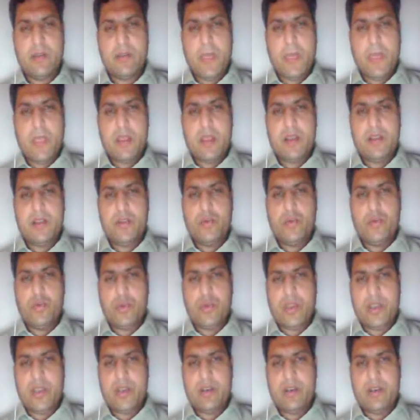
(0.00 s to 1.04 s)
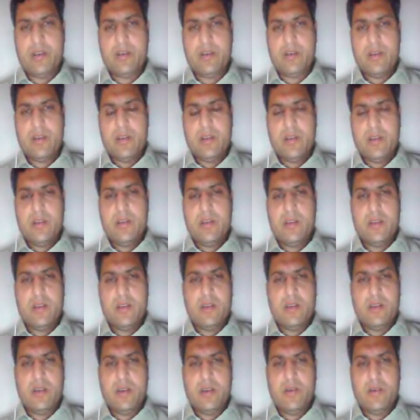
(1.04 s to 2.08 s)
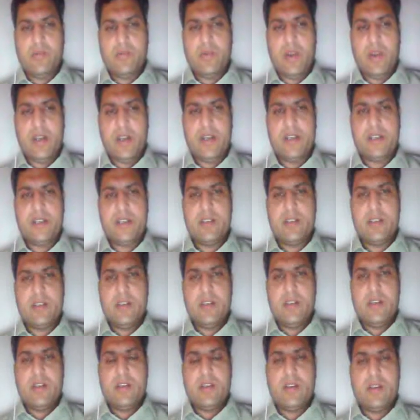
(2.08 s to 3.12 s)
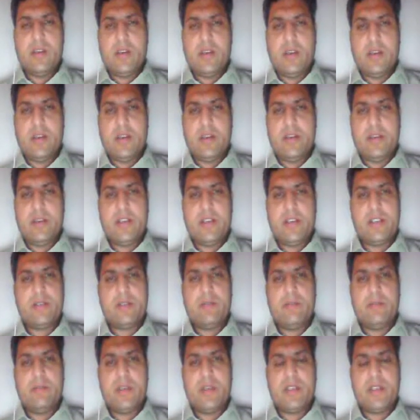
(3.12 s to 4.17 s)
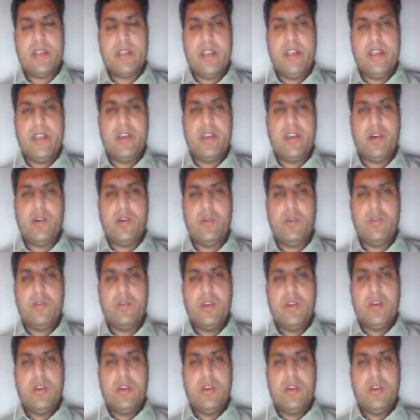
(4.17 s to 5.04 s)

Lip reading: you can avoid, yes, but anyhow